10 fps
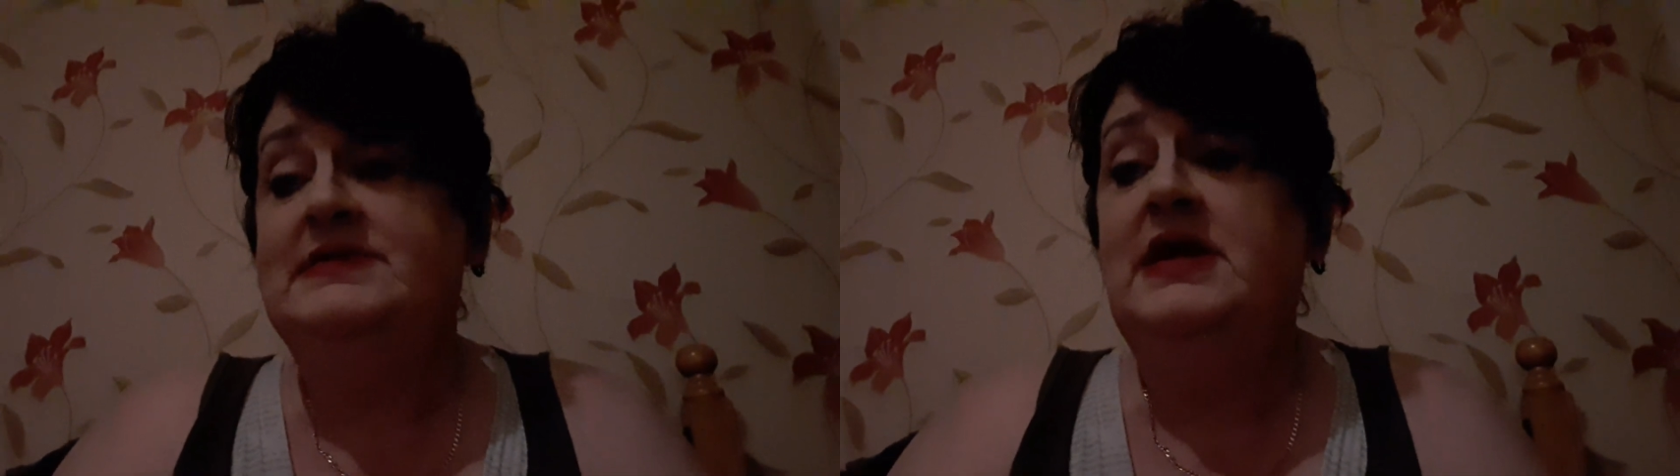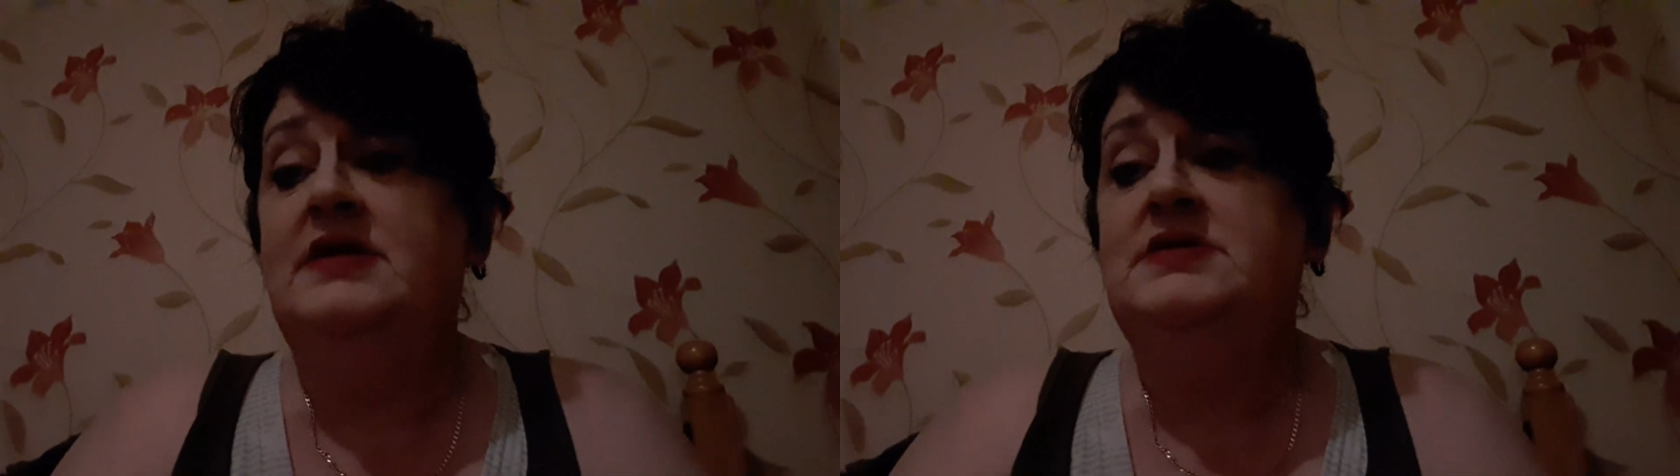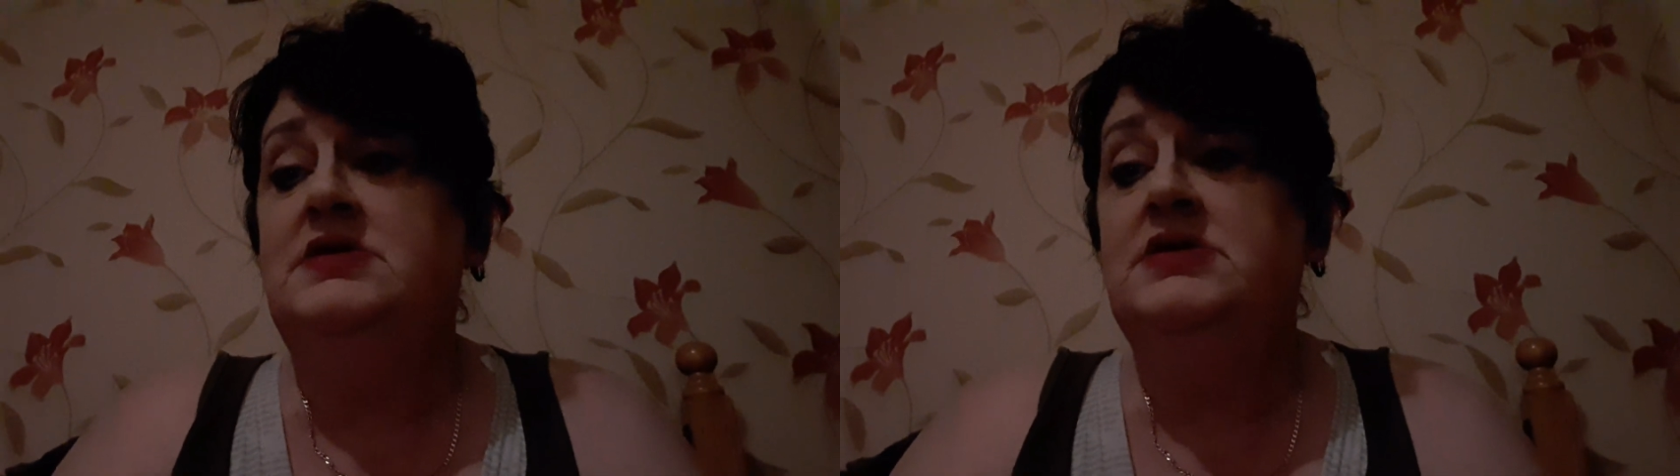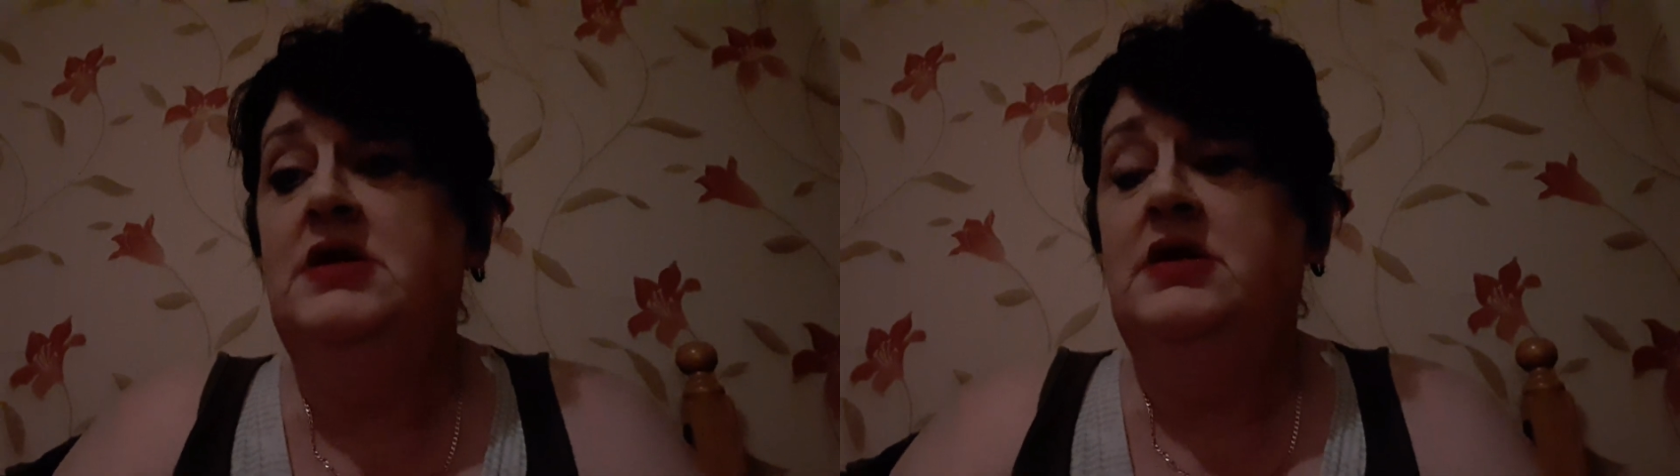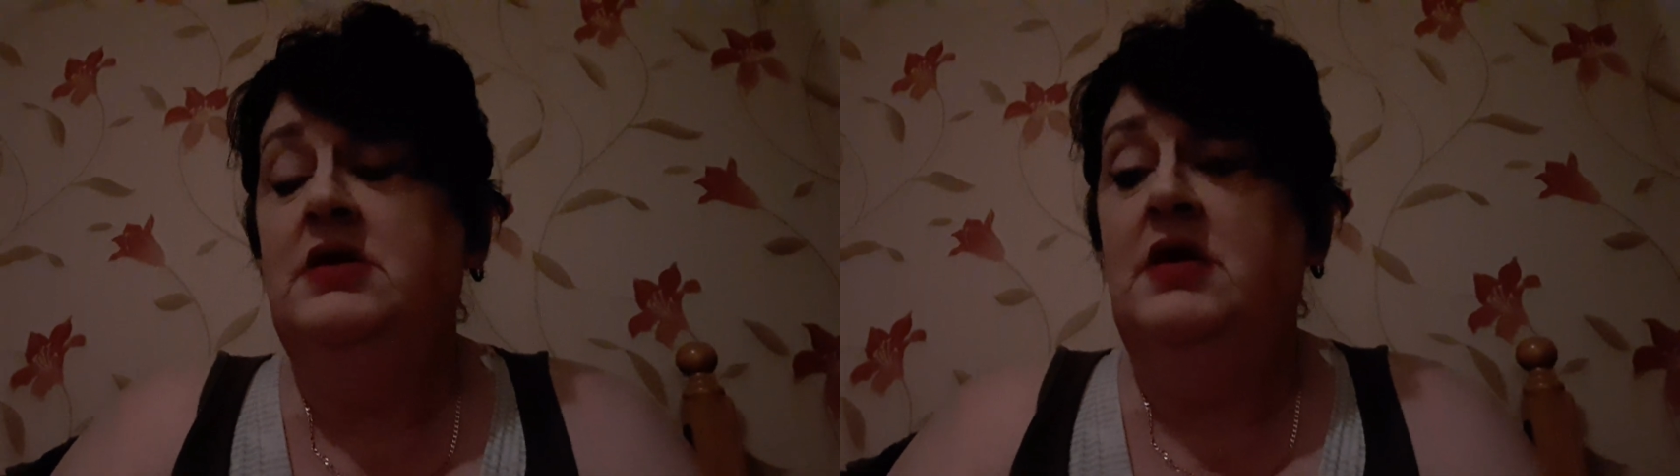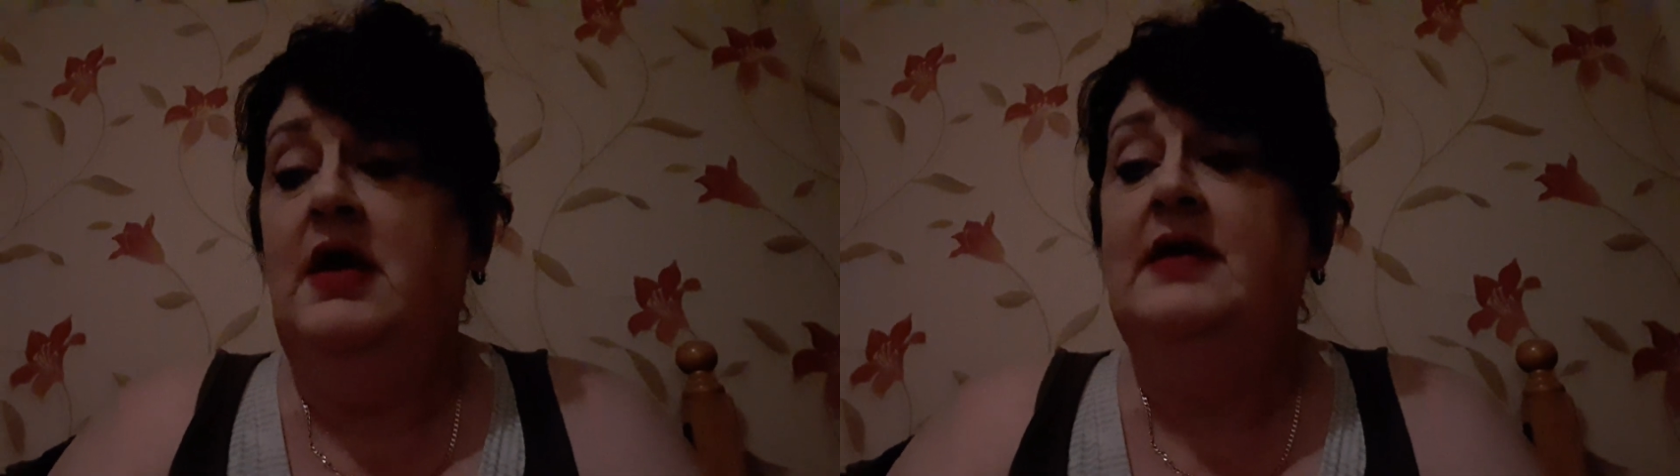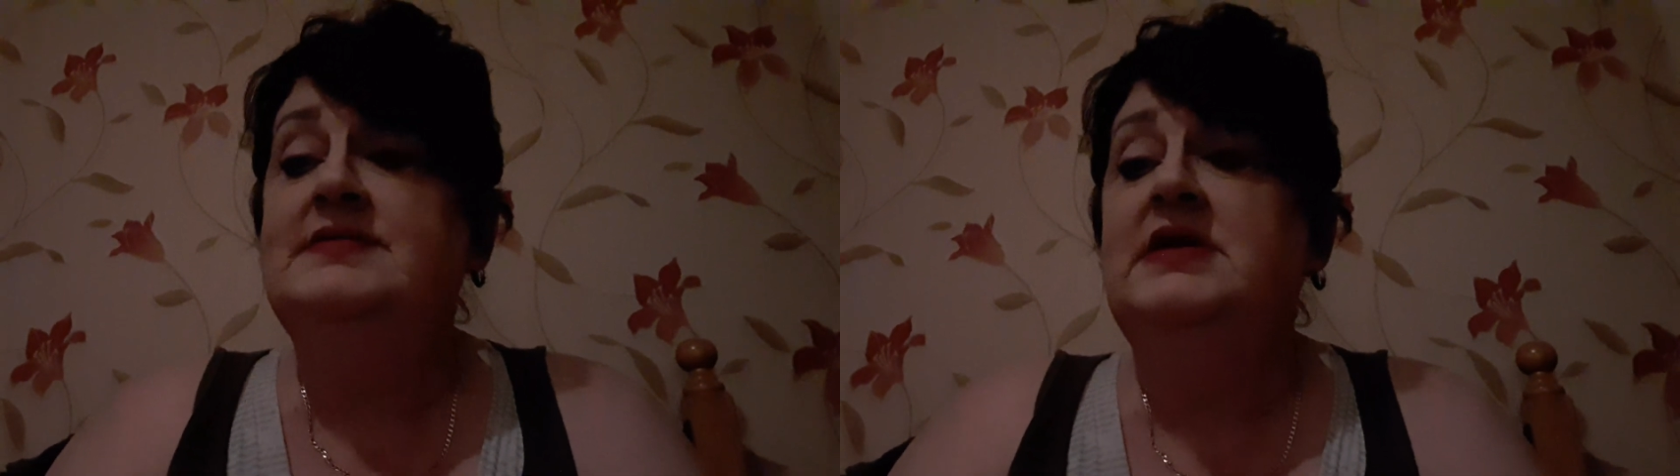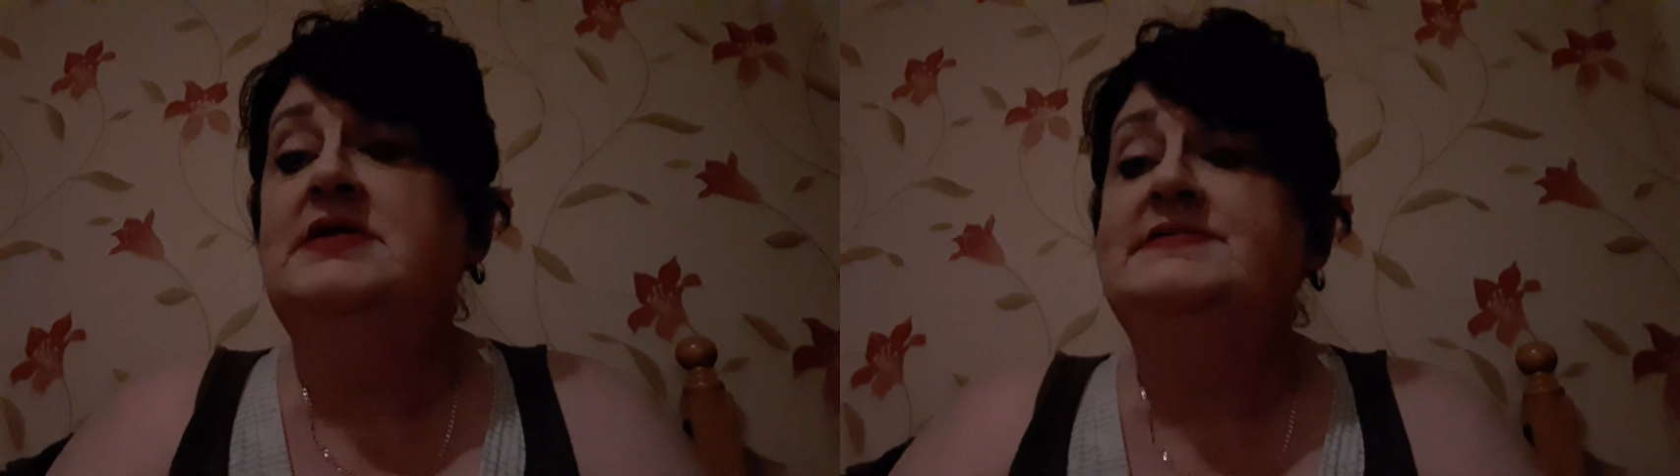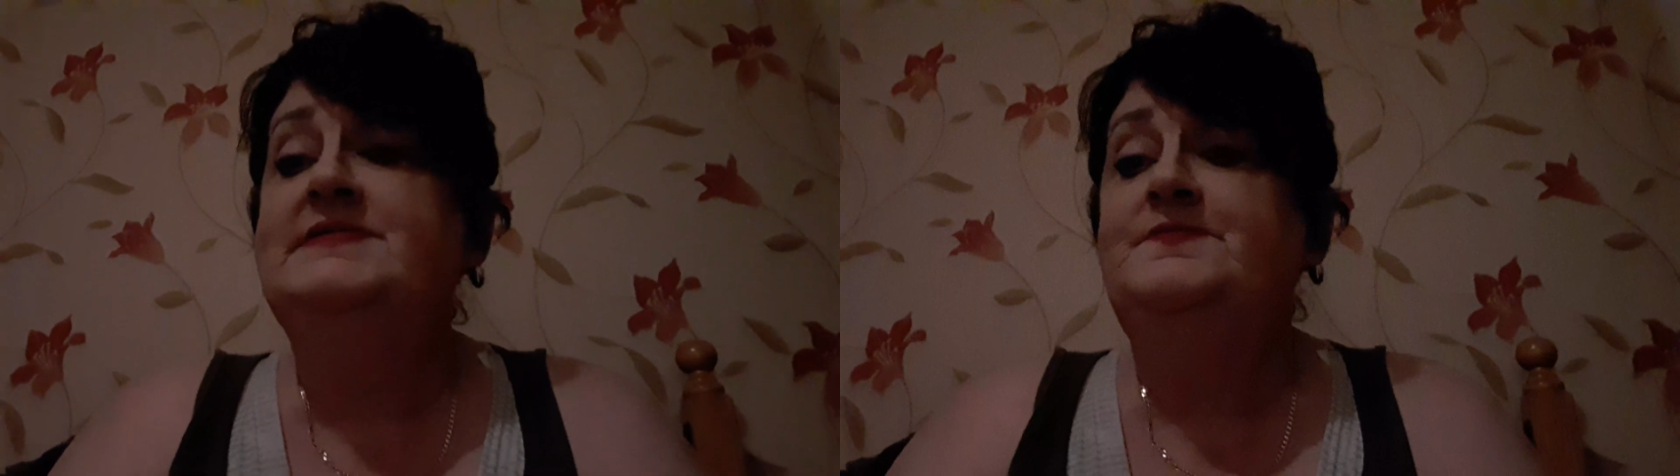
together and that